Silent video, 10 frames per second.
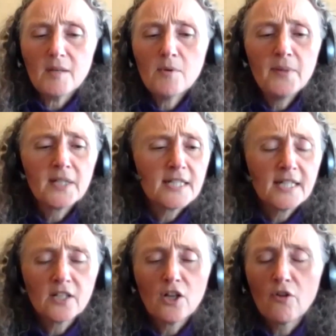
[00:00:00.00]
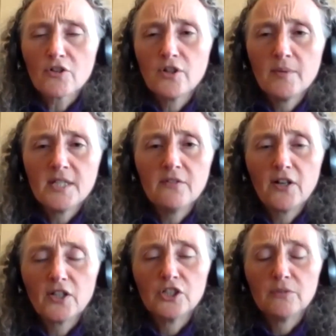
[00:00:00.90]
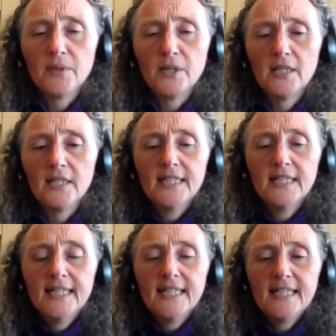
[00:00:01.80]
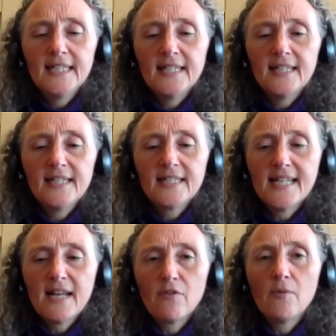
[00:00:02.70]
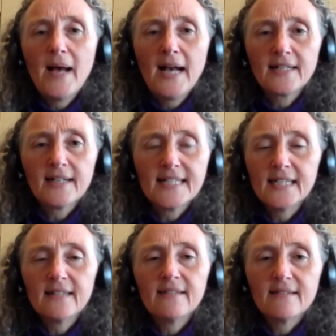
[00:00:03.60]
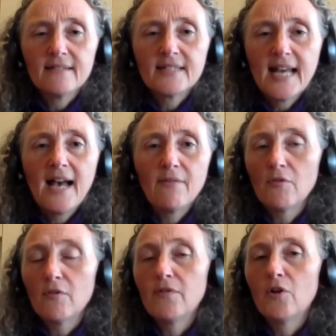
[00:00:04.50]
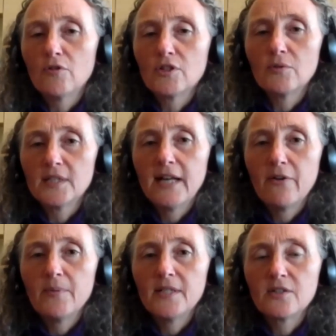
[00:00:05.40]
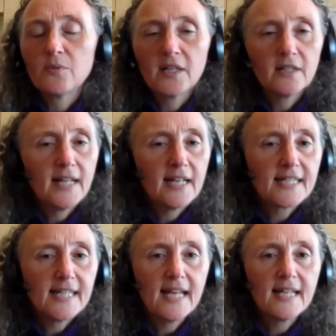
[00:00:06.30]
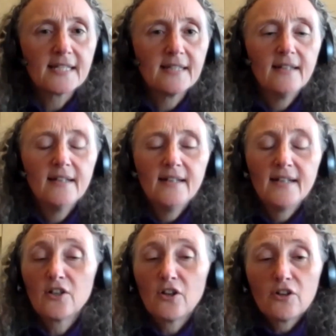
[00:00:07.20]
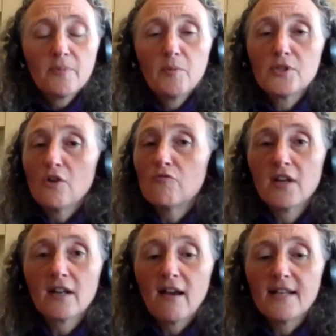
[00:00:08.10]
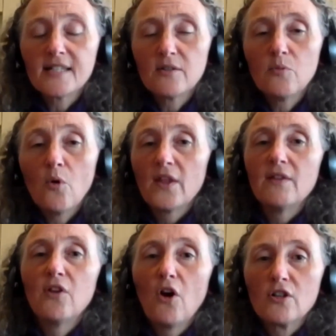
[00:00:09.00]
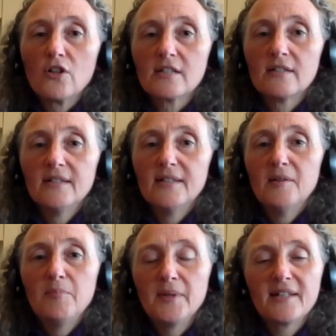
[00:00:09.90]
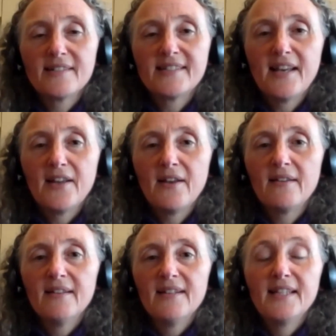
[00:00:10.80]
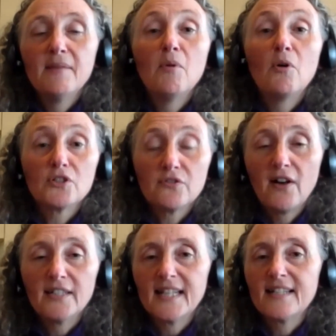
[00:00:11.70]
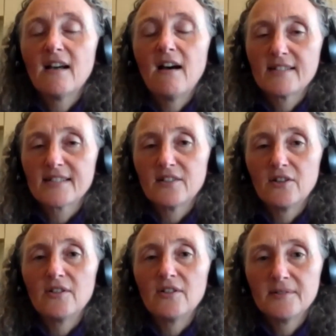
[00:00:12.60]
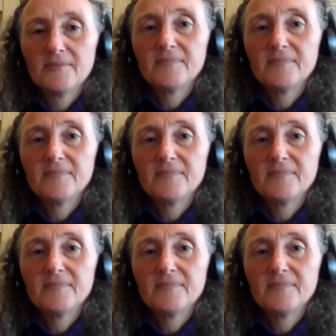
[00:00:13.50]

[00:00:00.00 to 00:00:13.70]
mobility and low extremity function, but it's never a bad idea to have a referral to a therapist. We can then assess. And a lot of people don't realize what they've lost because they're modifying their task a lot.